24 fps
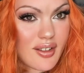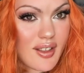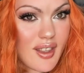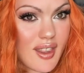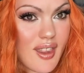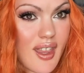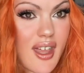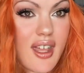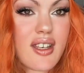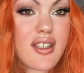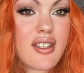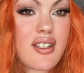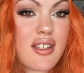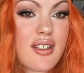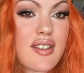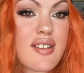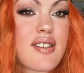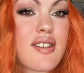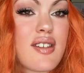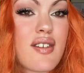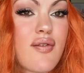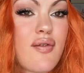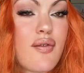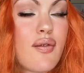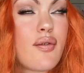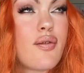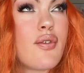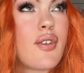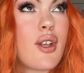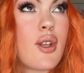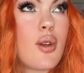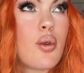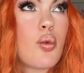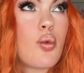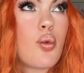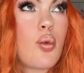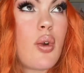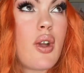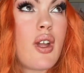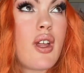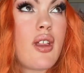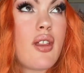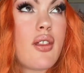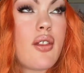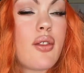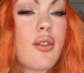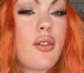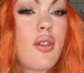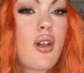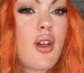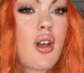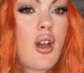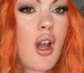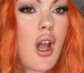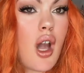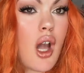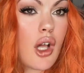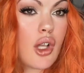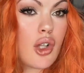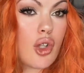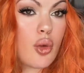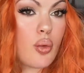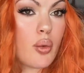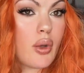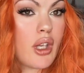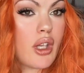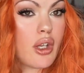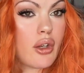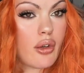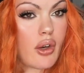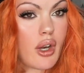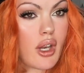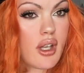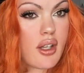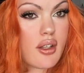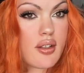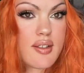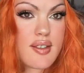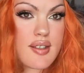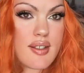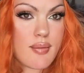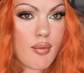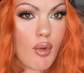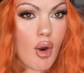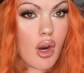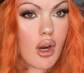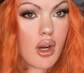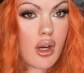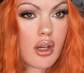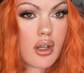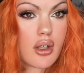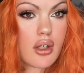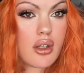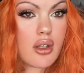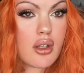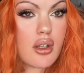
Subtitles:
that doesn't fit with Halloween or ASMR